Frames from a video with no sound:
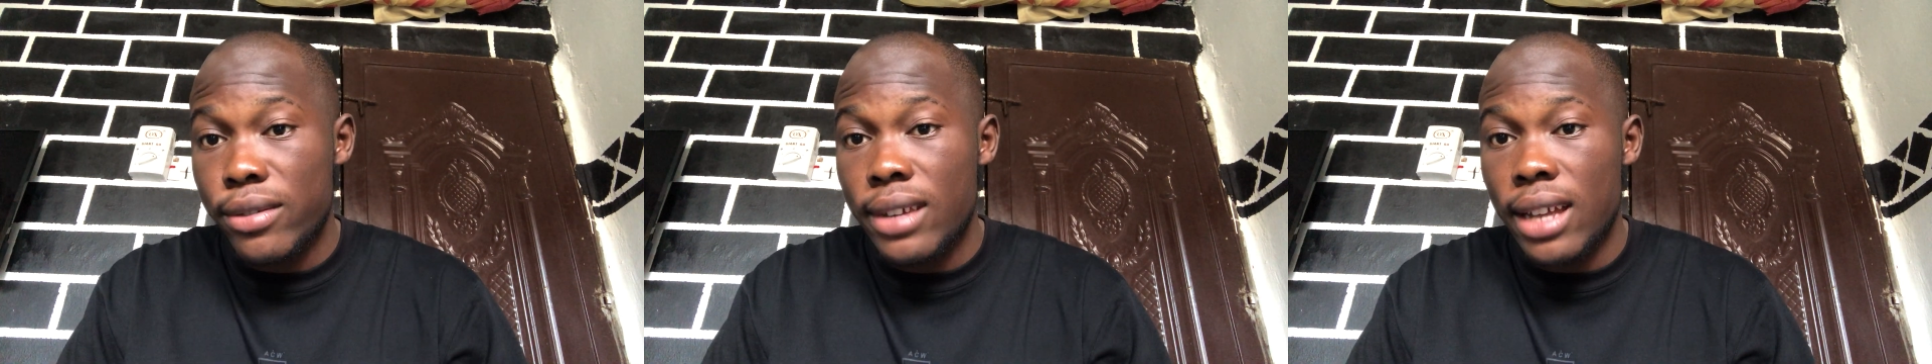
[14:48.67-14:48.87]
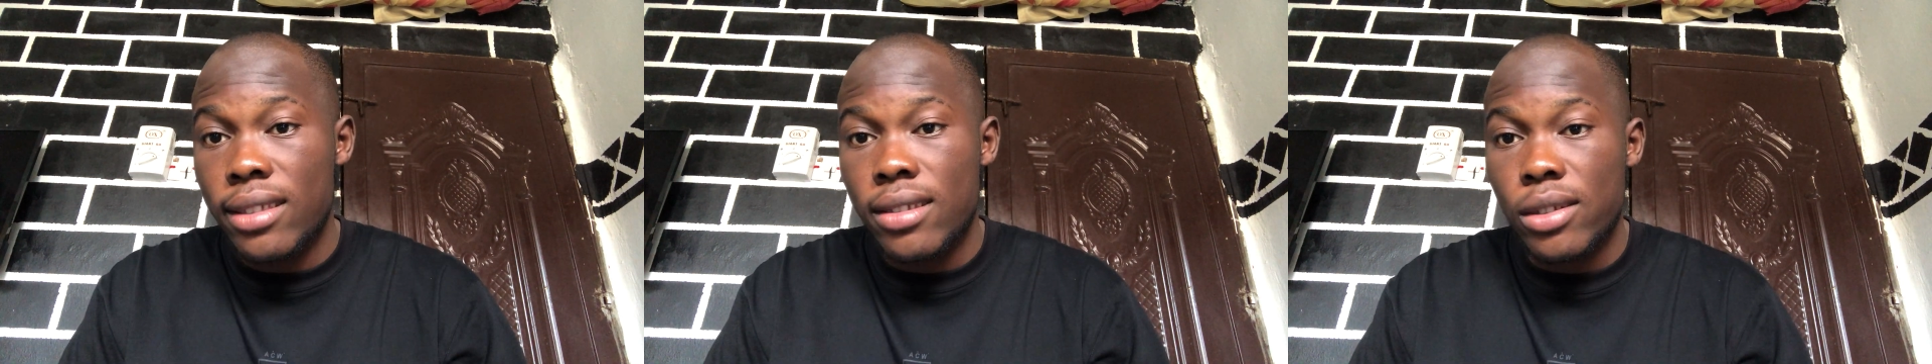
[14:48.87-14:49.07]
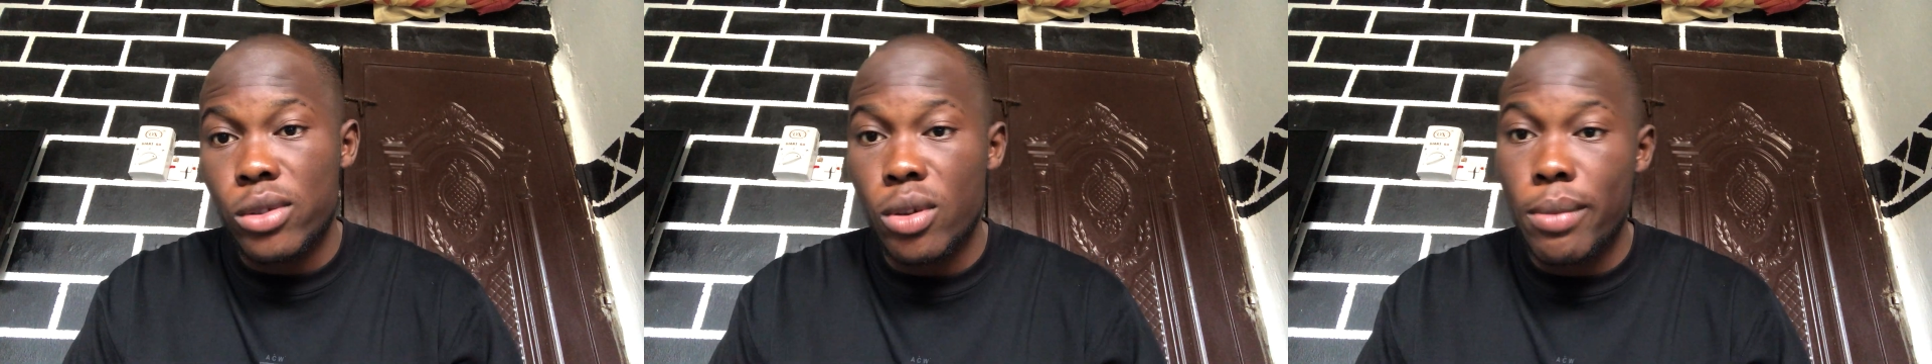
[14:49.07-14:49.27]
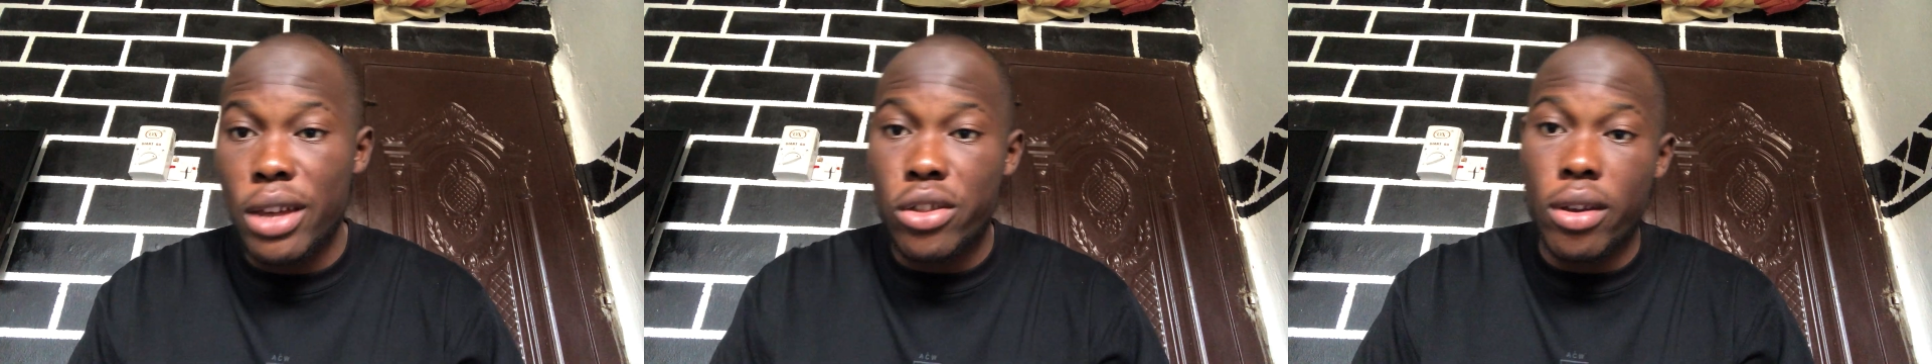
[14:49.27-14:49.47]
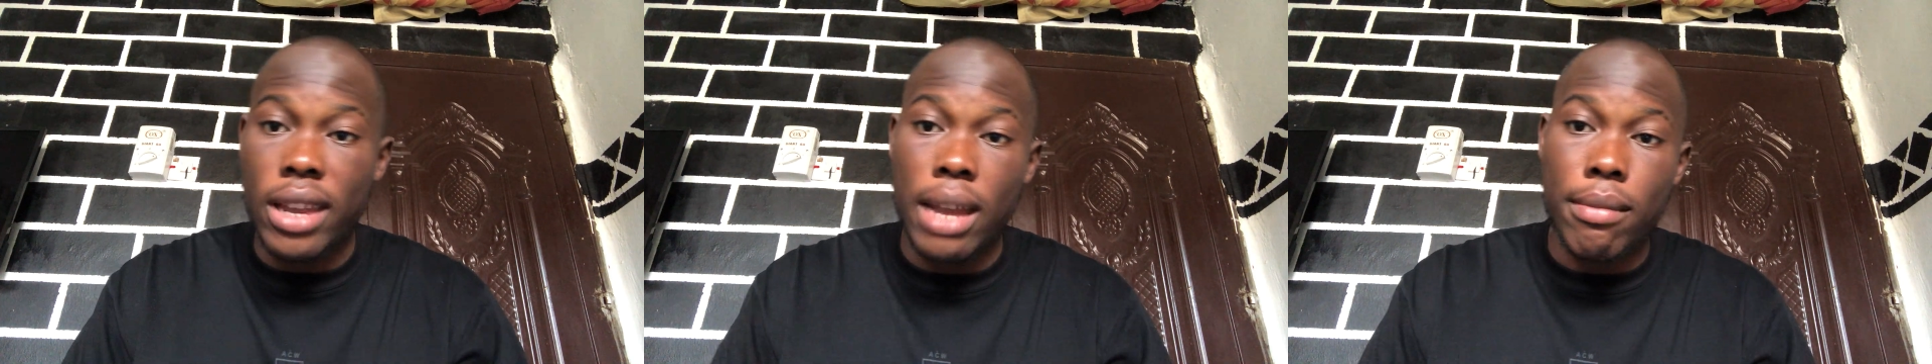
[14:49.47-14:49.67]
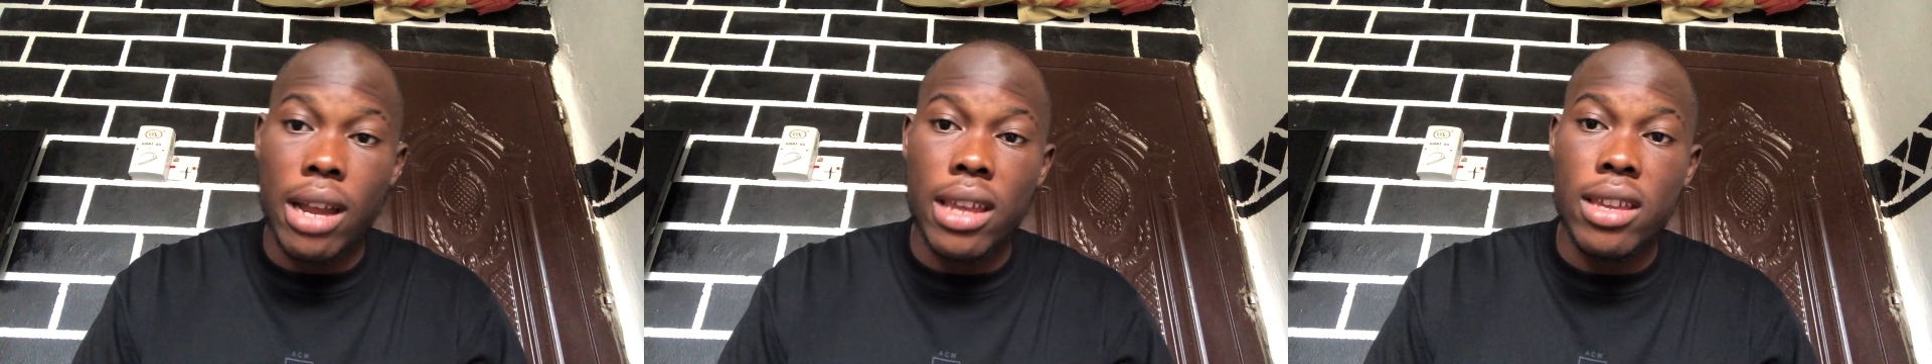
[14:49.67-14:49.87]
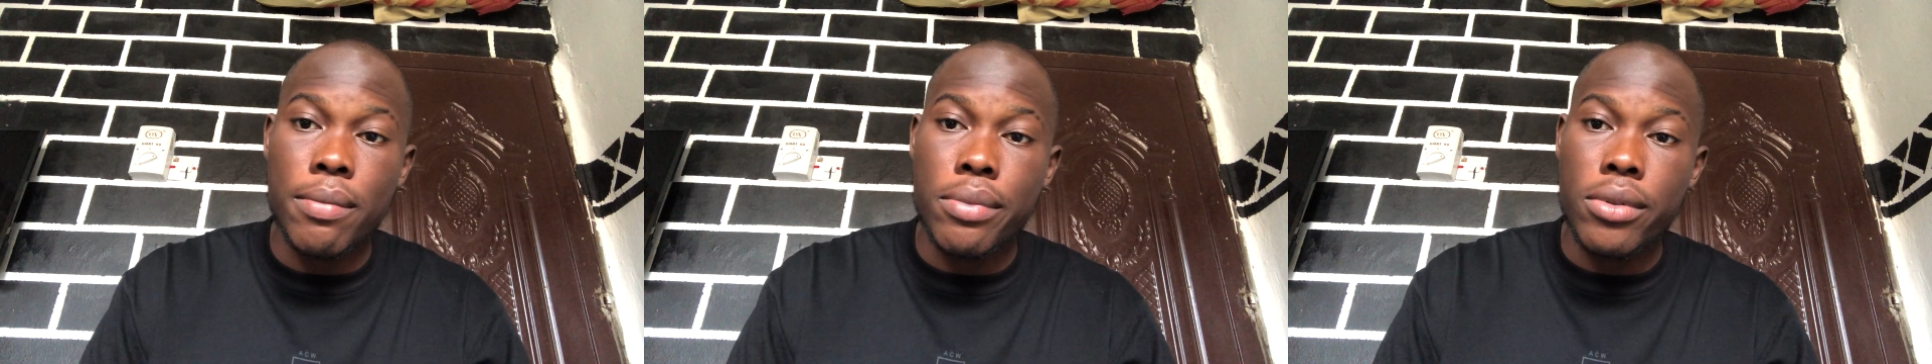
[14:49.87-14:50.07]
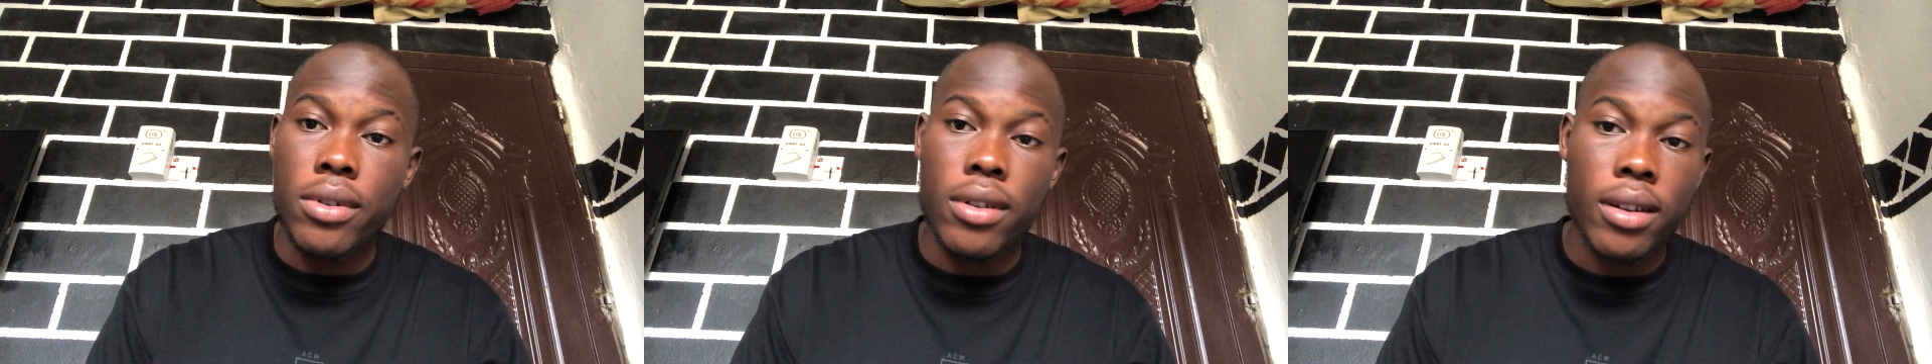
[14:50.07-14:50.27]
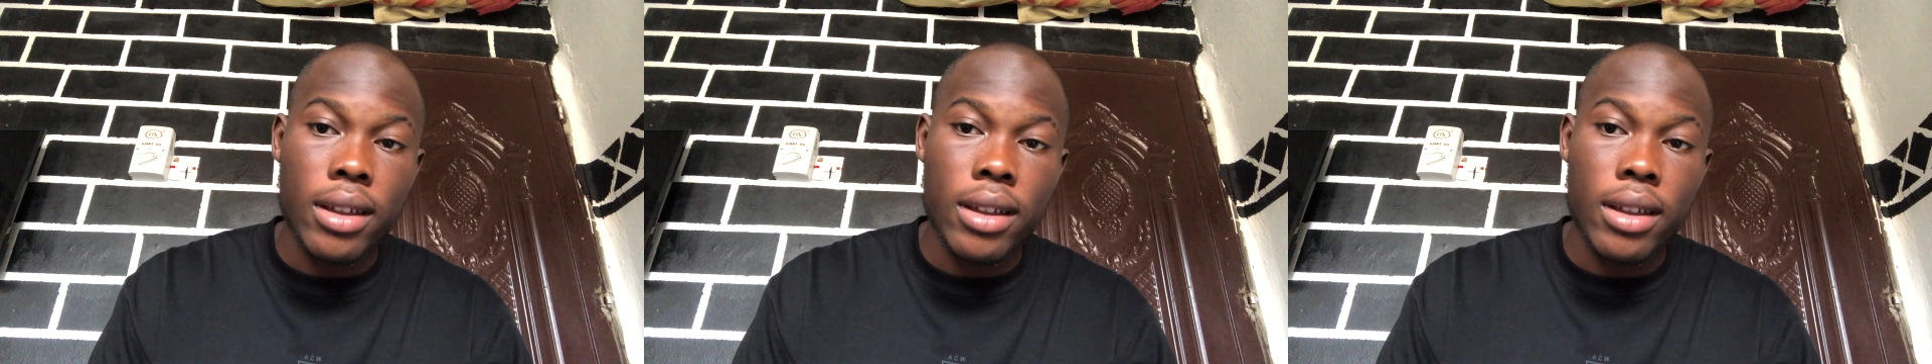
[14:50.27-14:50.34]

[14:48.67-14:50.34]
that. So make sure you get my ebook.